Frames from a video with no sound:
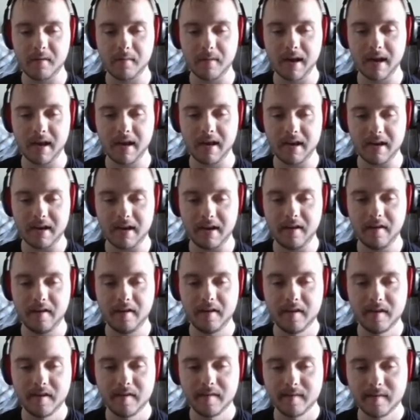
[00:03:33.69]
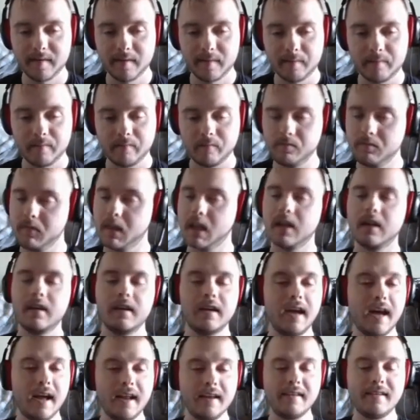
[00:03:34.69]
of my head.
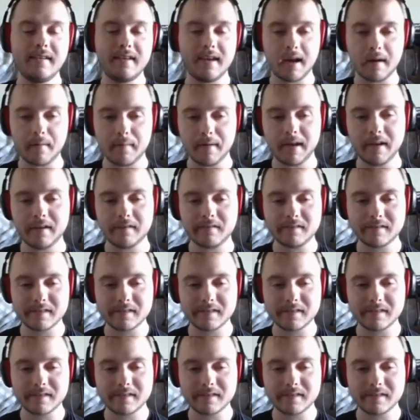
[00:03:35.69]
God damn it!